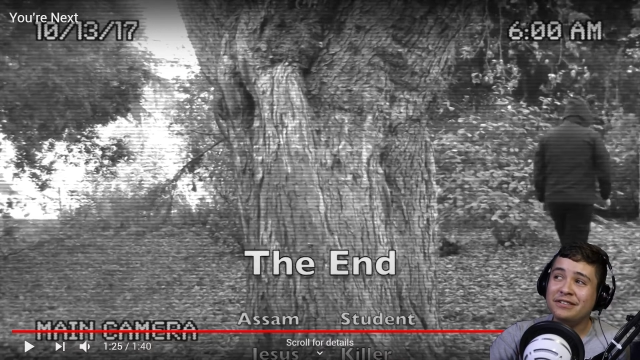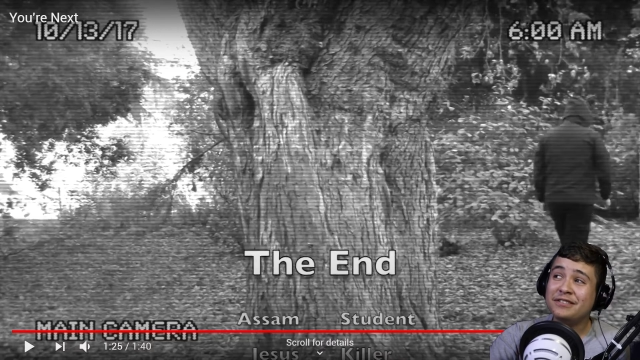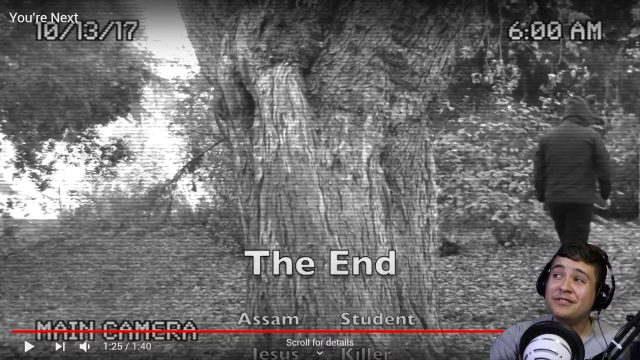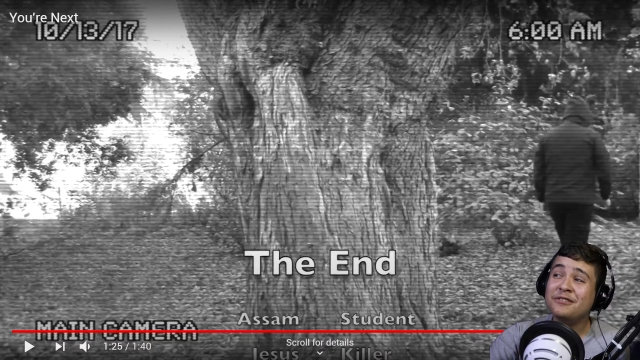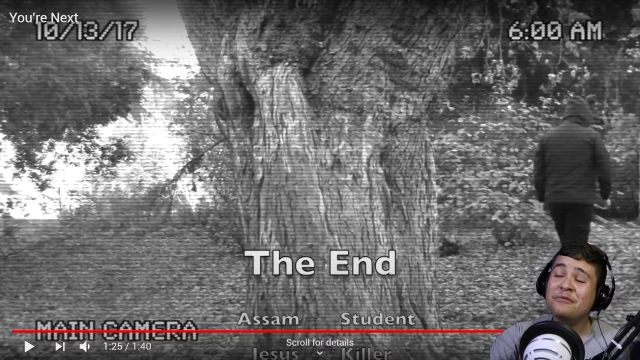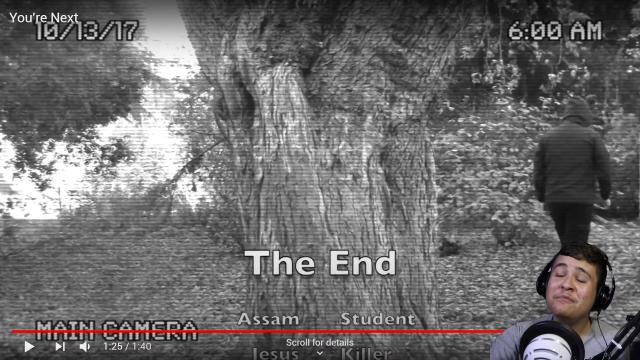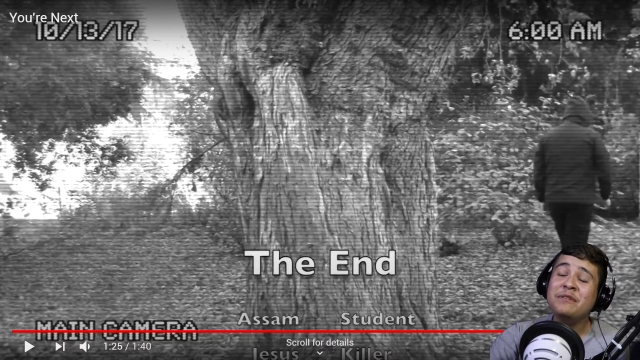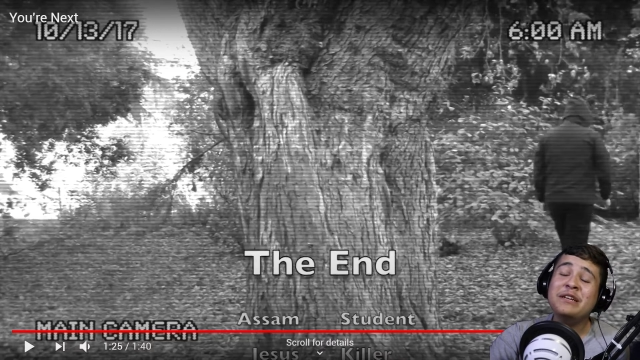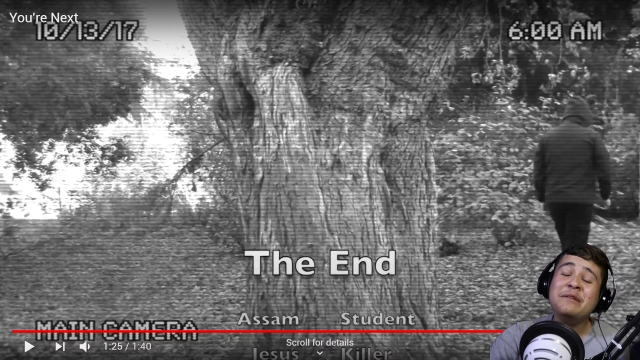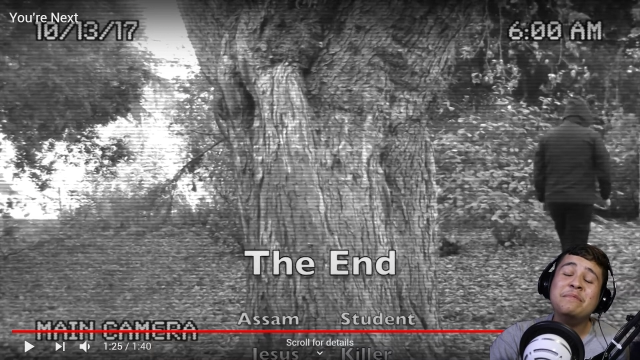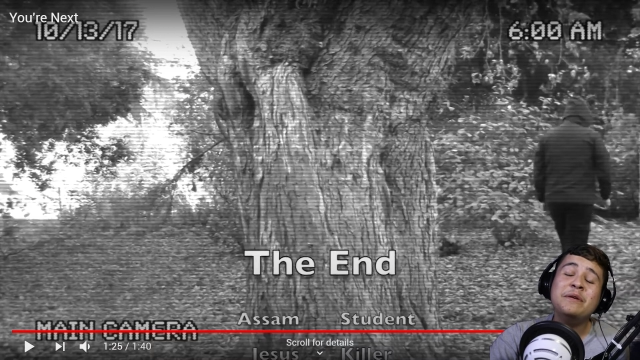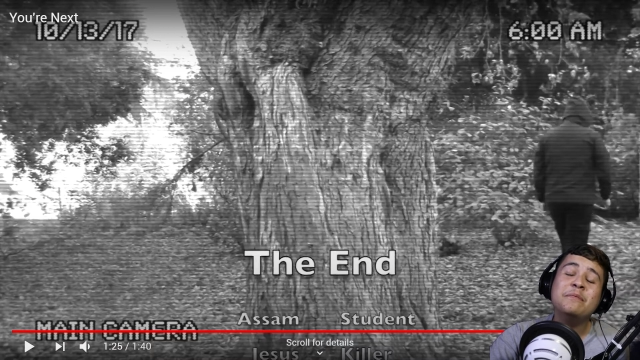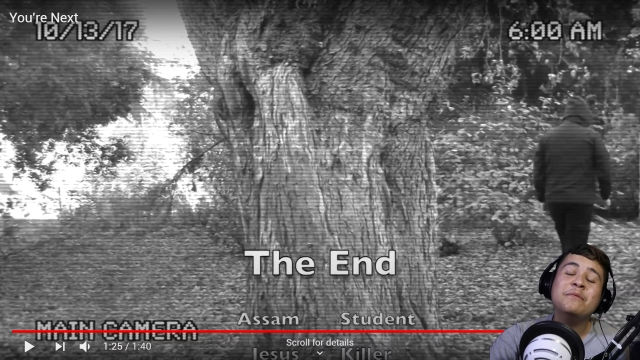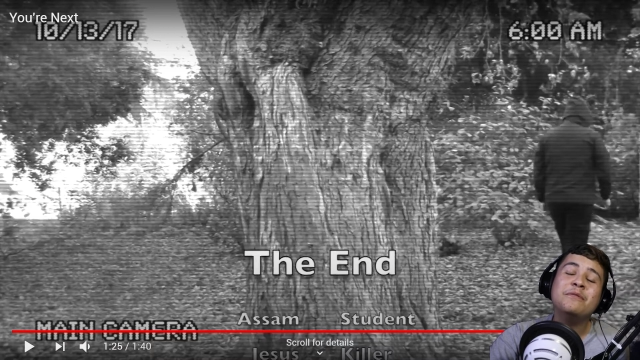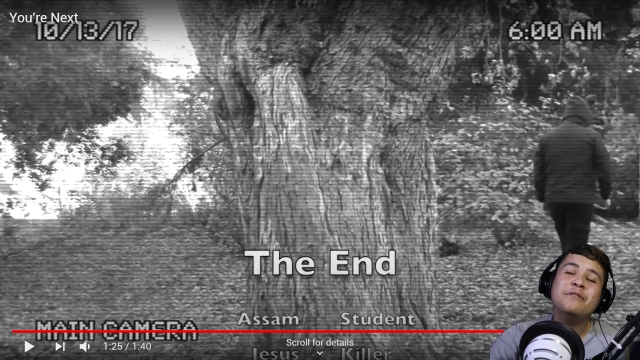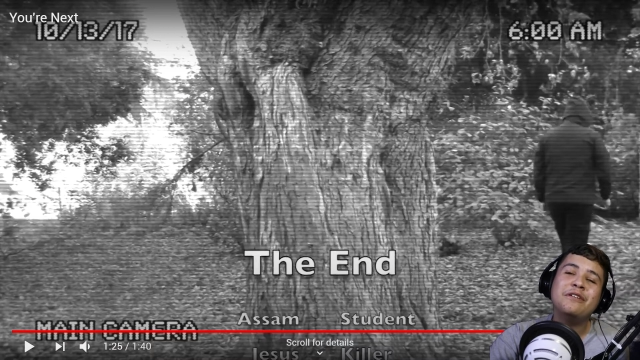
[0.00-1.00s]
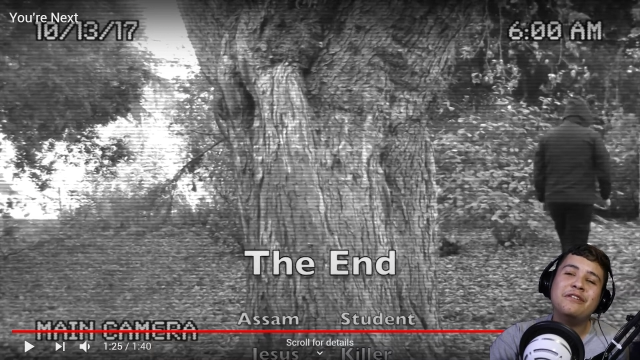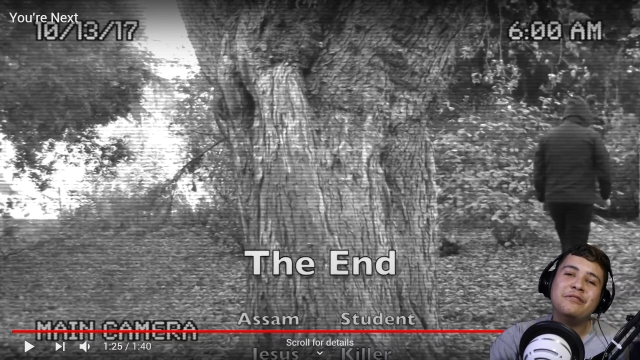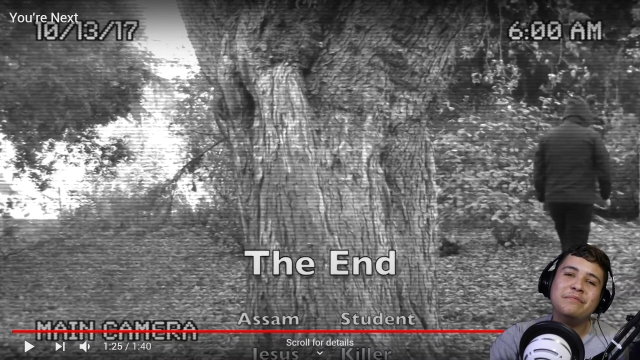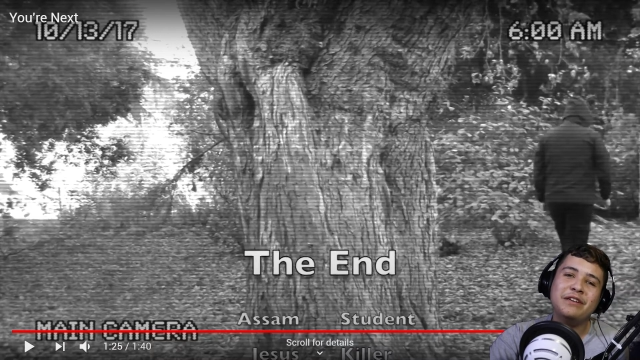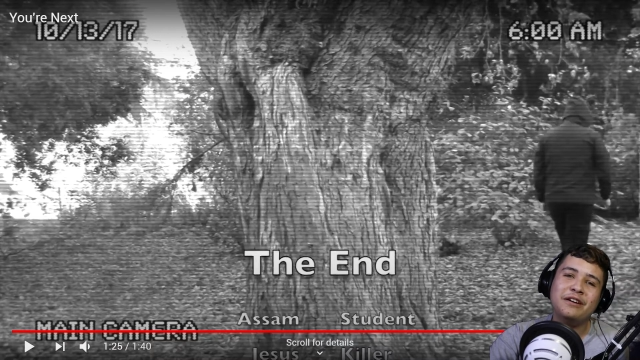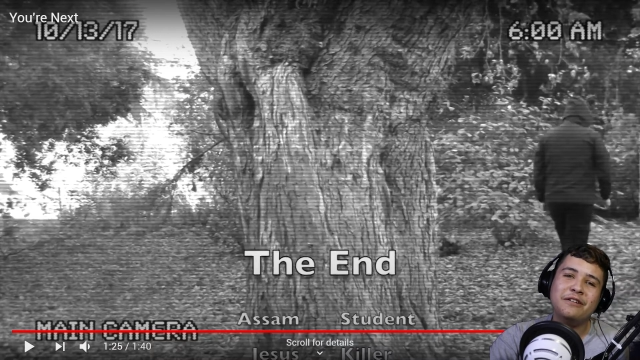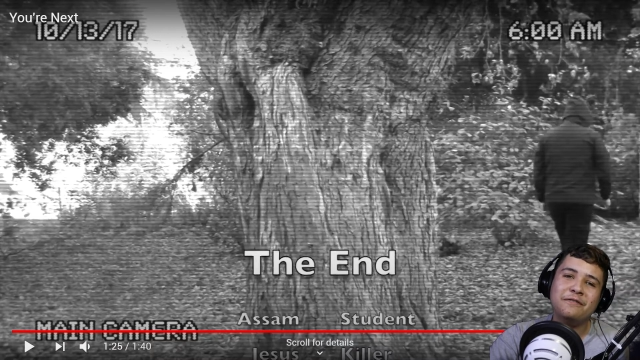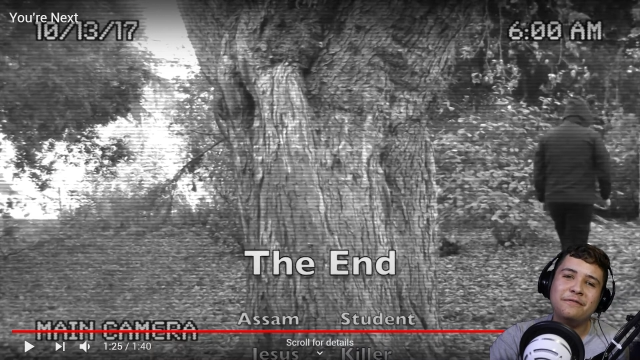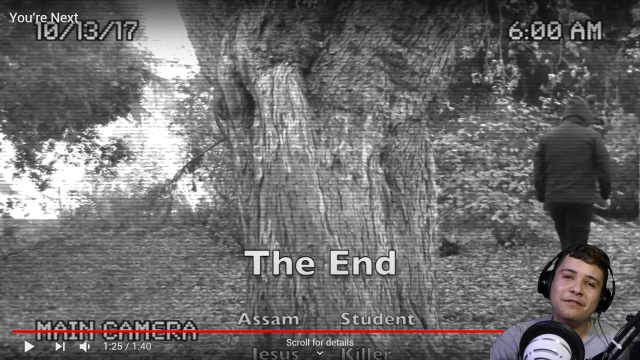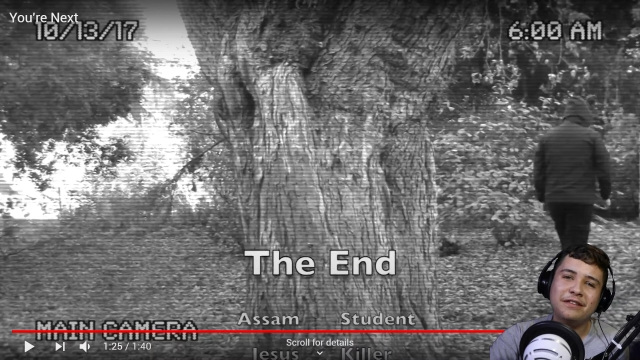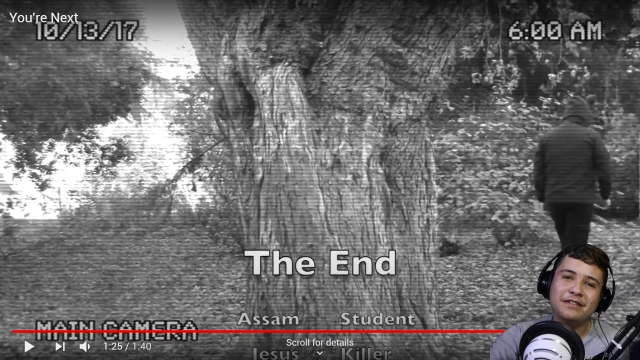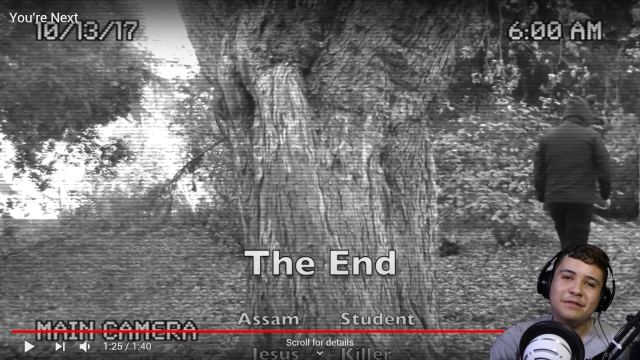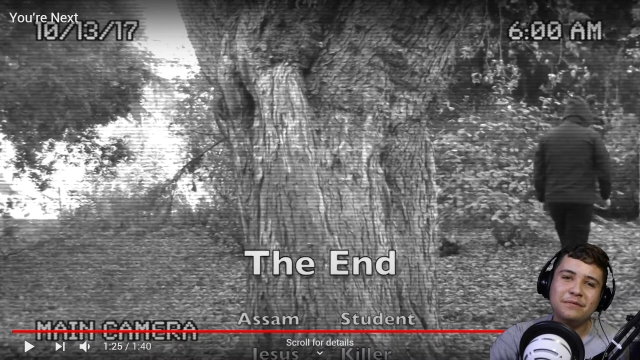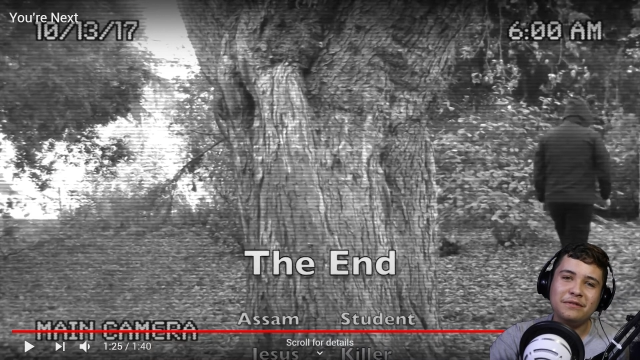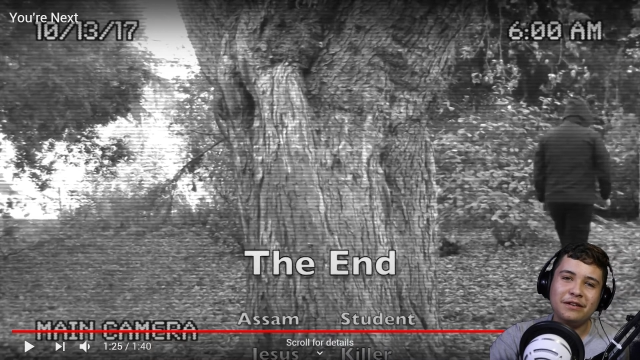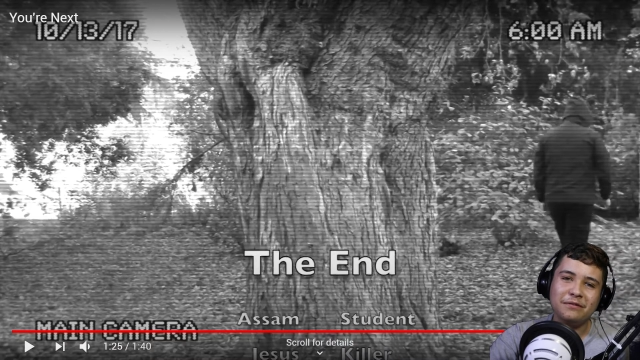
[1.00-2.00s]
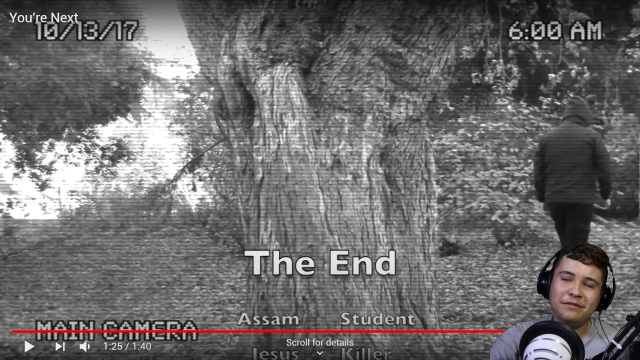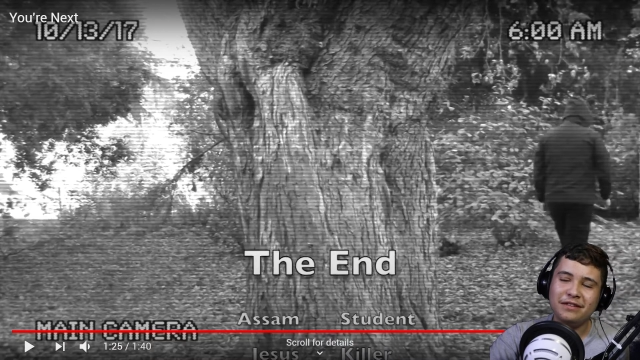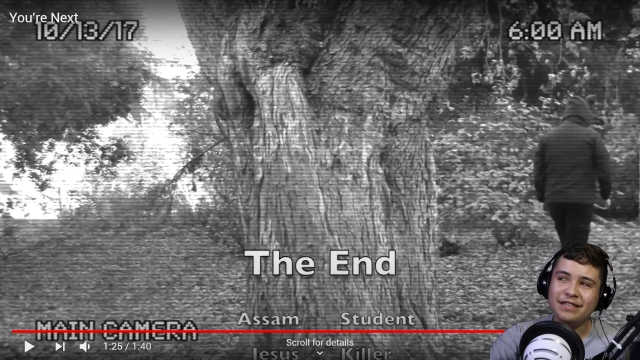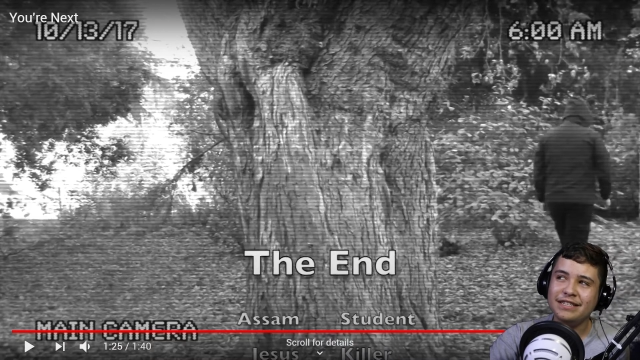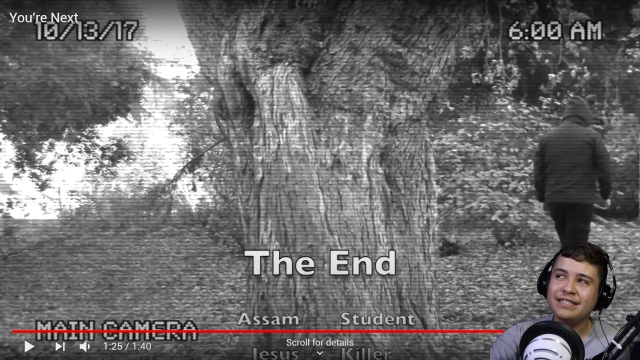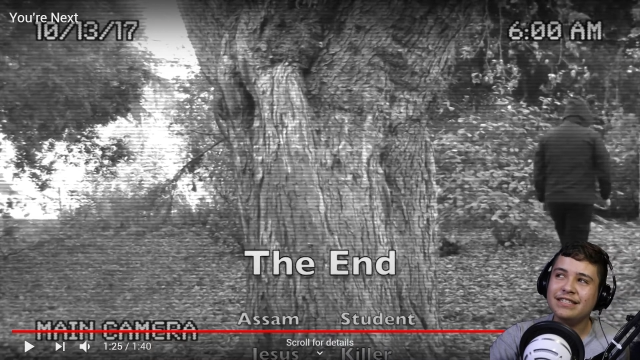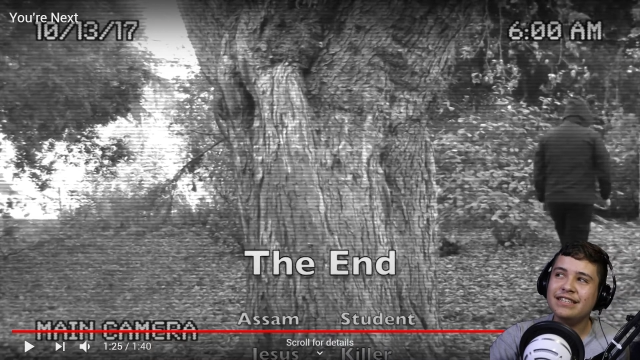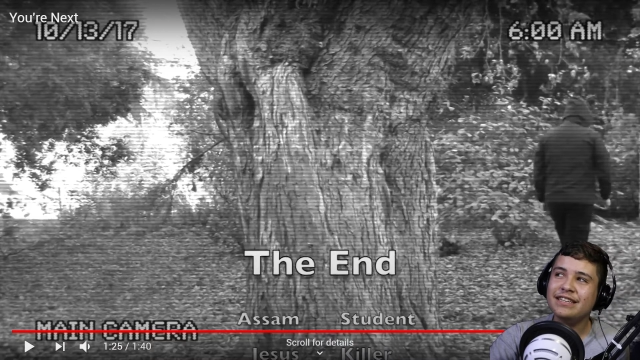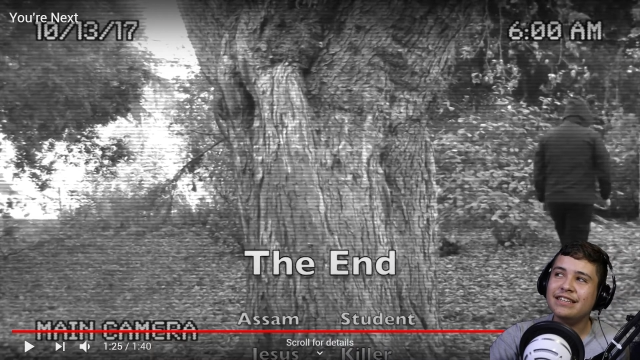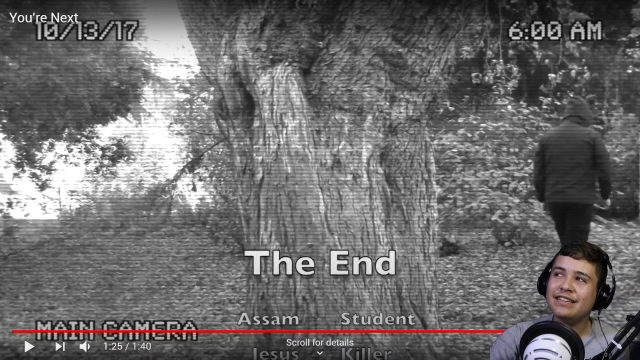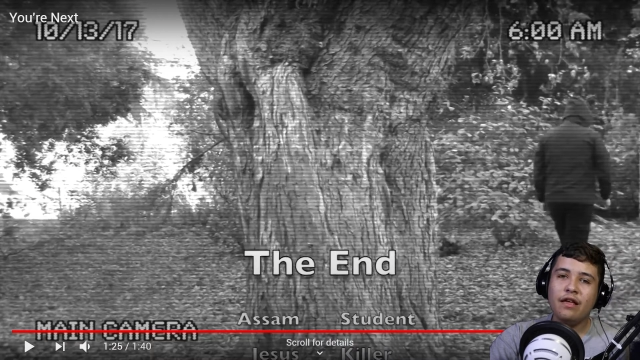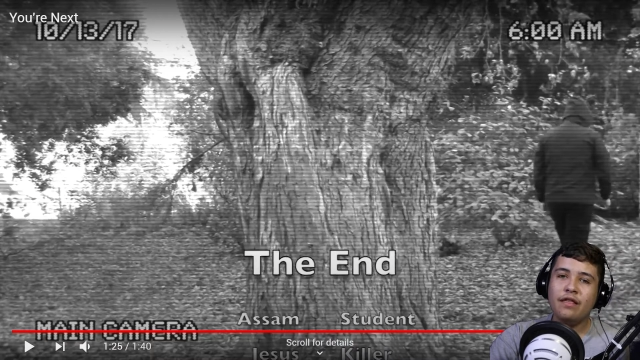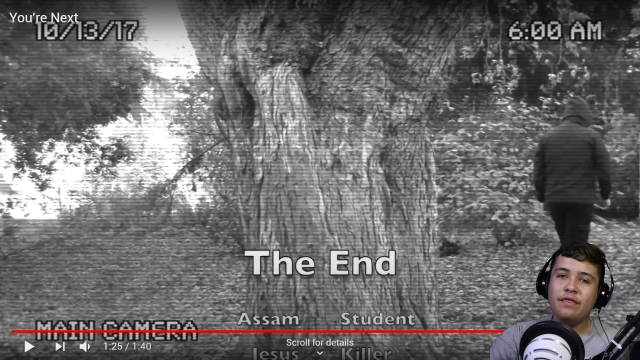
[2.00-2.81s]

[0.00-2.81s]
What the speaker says: So many people called me out for this when I released it.